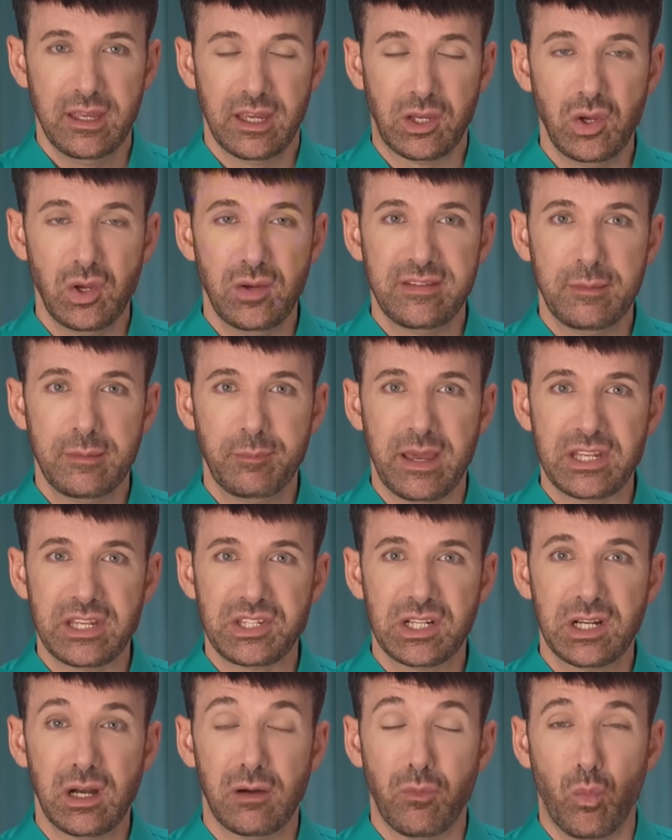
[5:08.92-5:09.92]
accusing
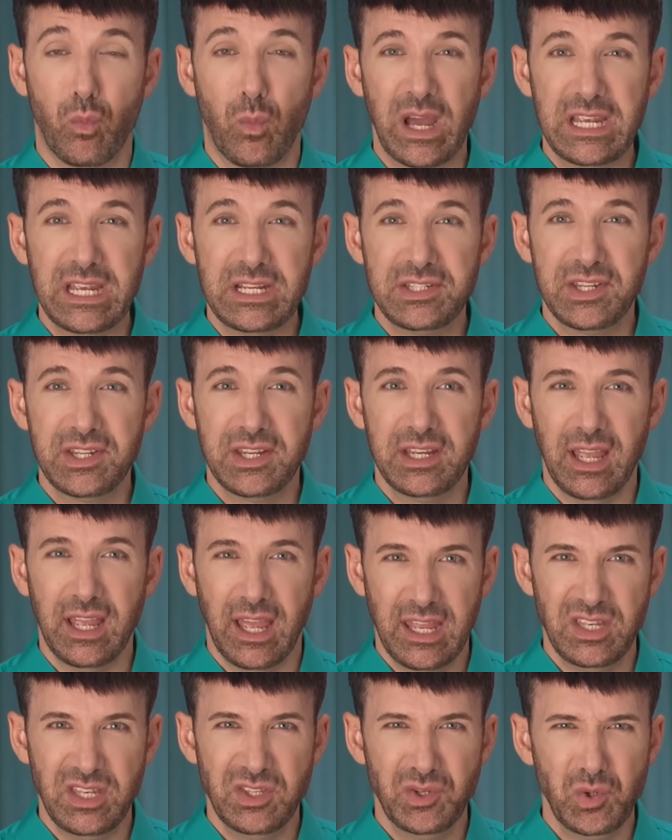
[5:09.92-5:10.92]
Beijing of waging
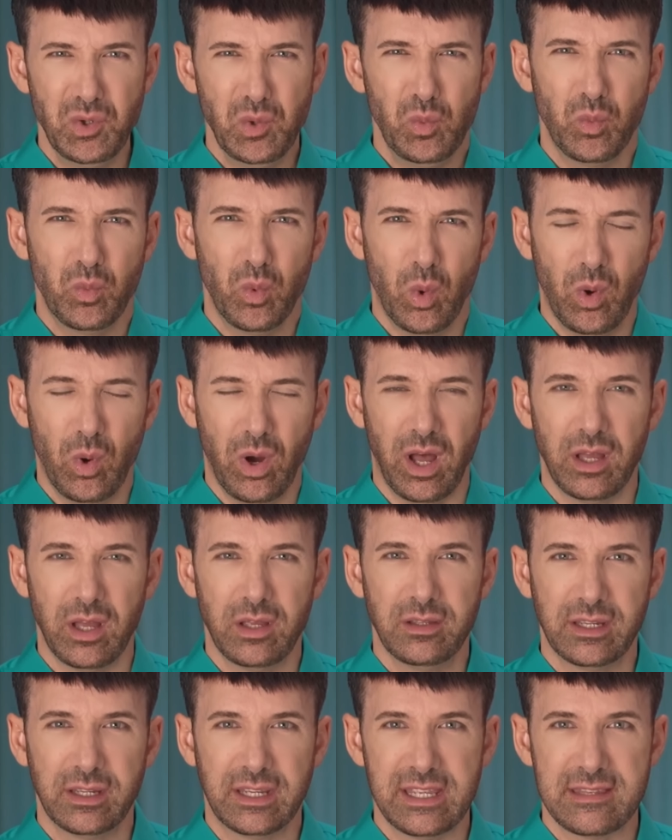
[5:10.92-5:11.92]
a new war
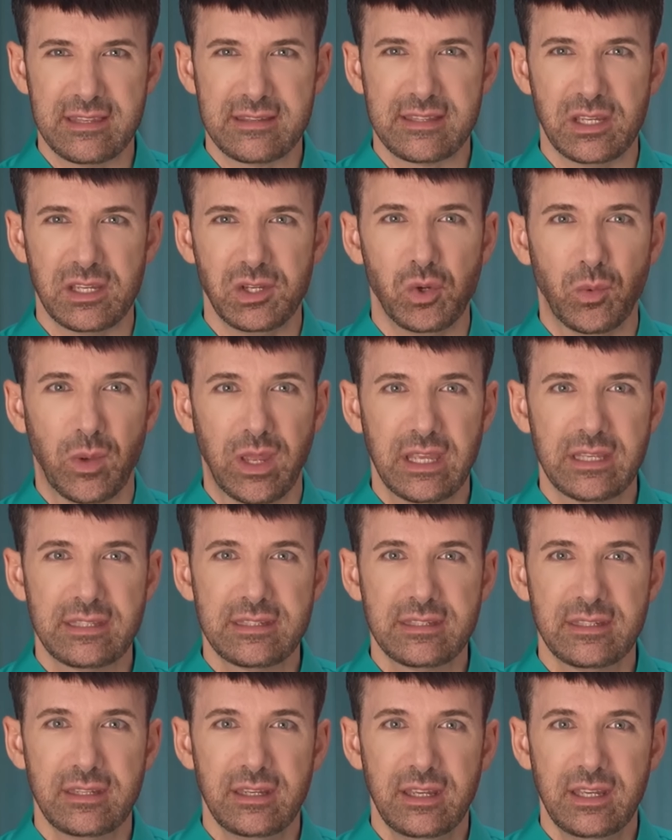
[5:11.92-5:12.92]
against the
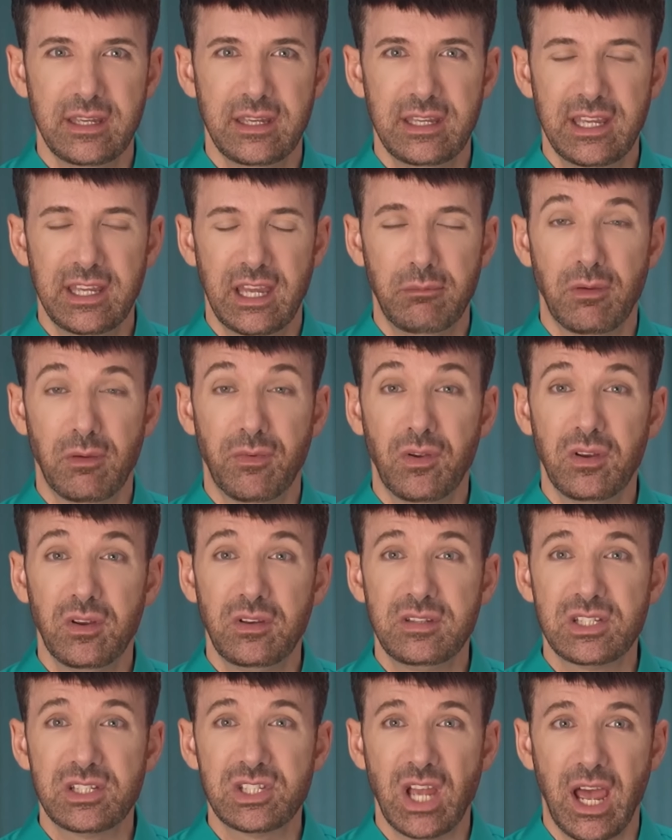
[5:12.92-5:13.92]
US and
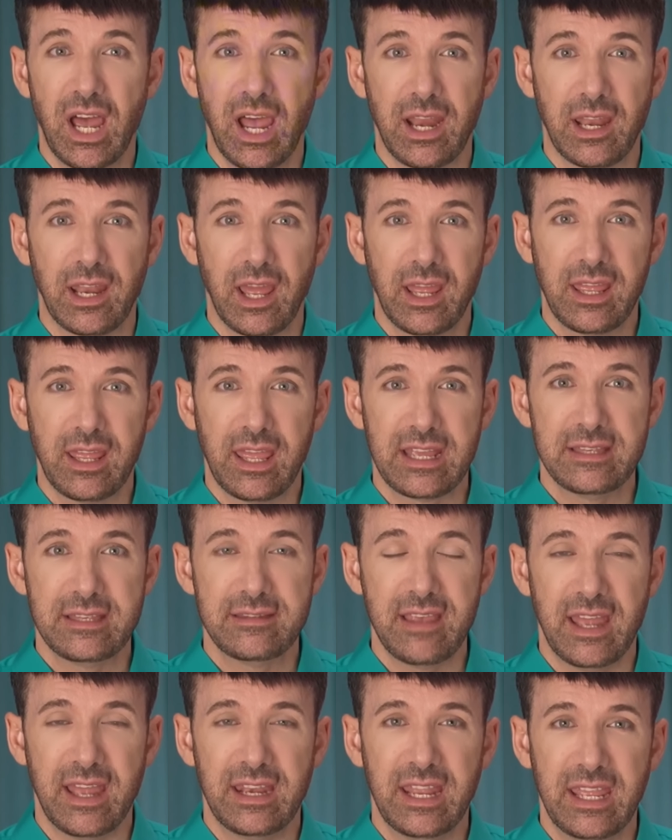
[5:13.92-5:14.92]
referring to China
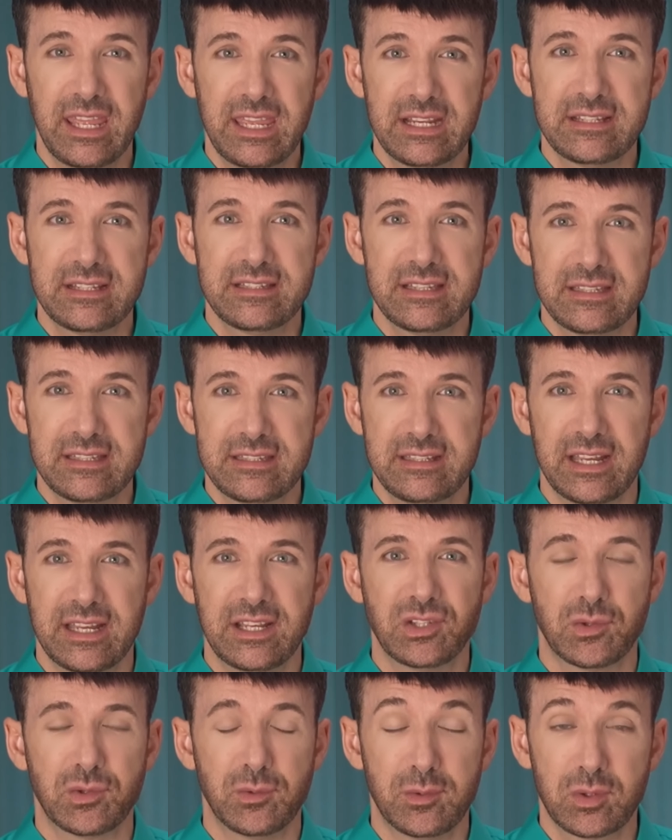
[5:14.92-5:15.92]
as an
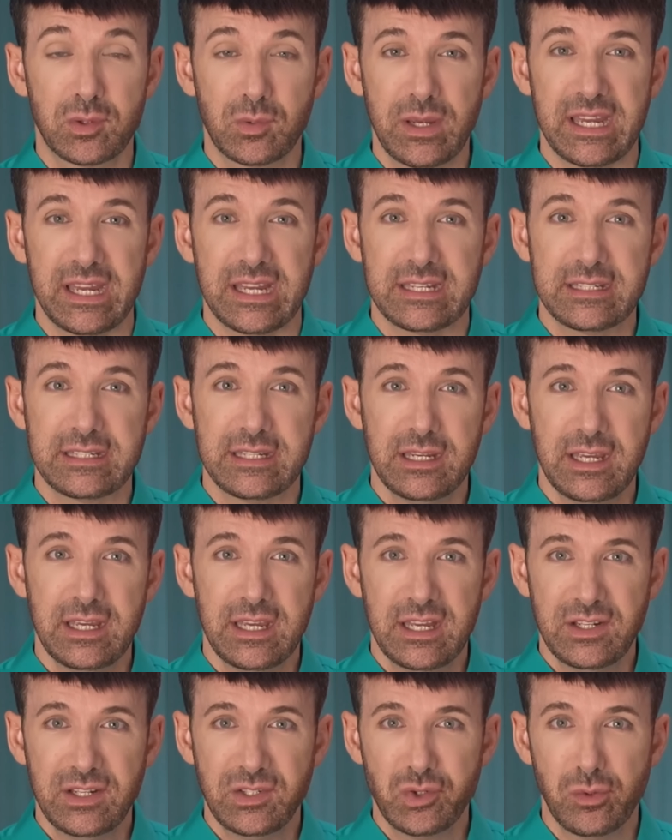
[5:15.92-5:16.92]
existential threat
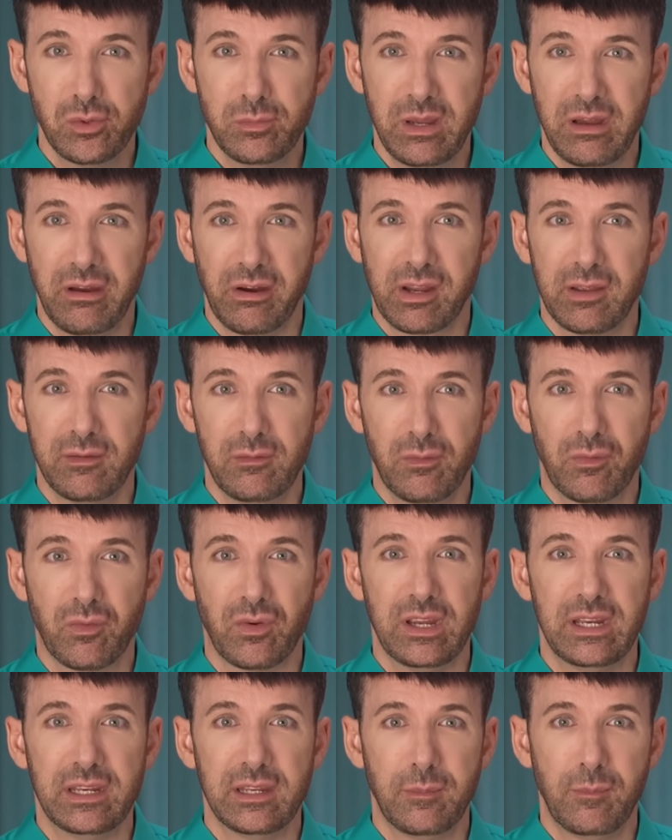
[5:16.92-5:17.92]
to American
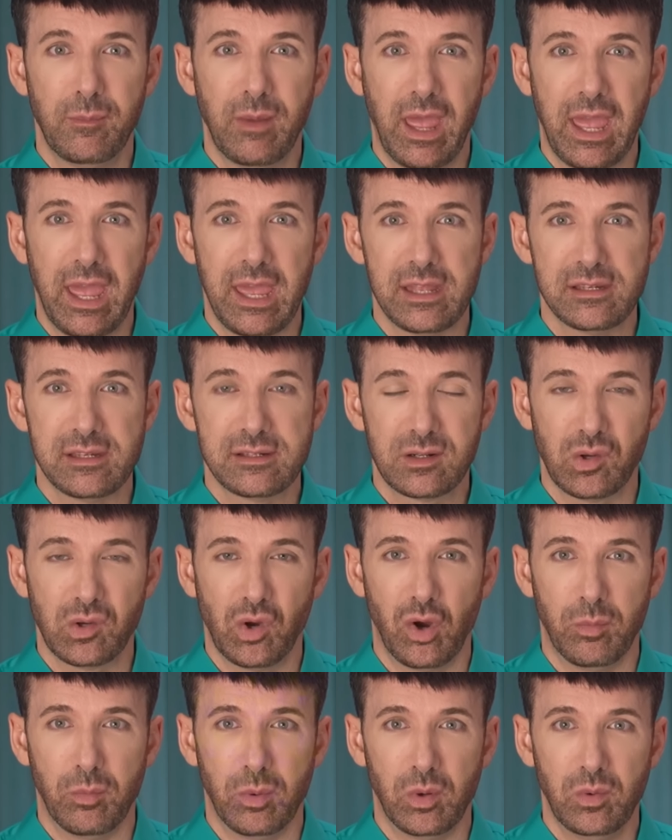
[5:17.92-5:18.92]
freedom and
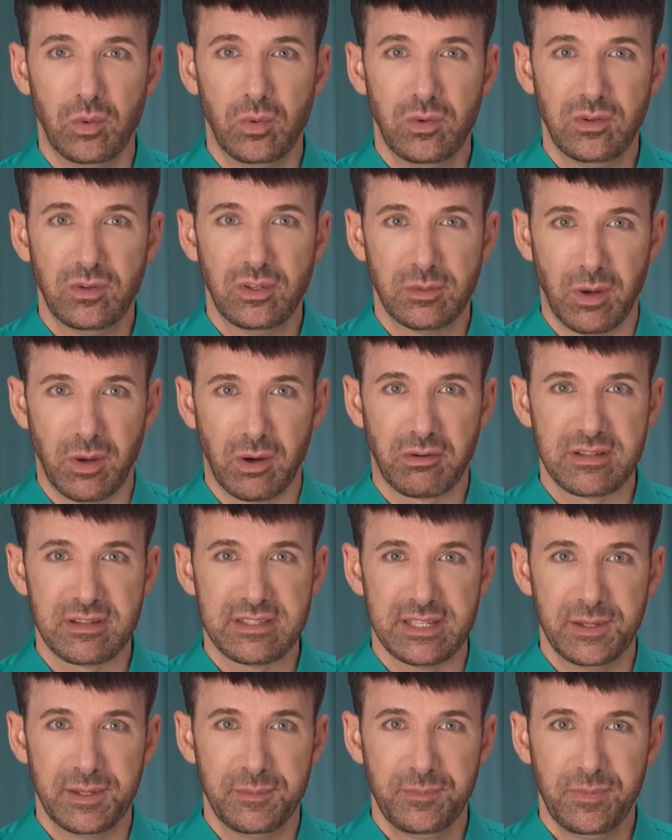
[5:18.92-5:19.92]
global
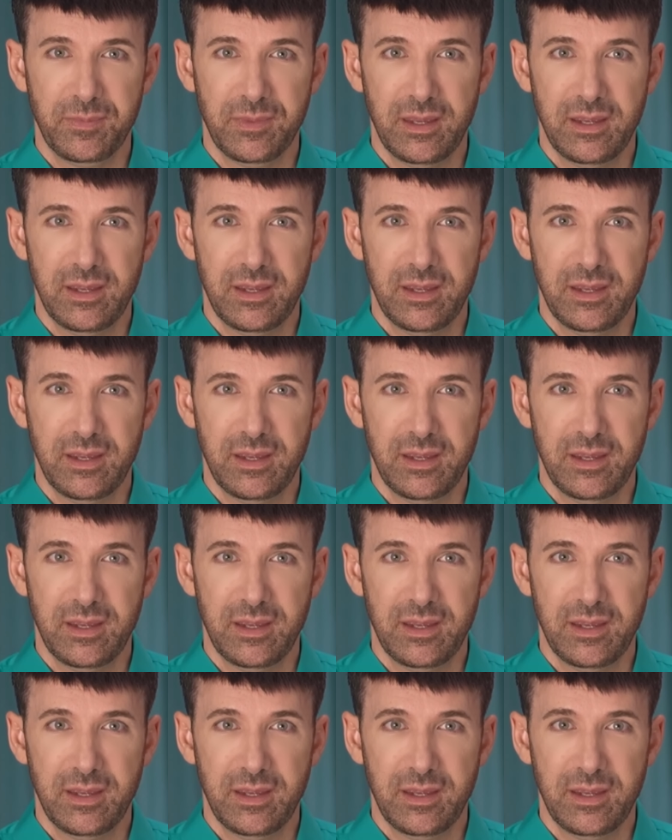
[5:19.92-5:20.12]
democracy.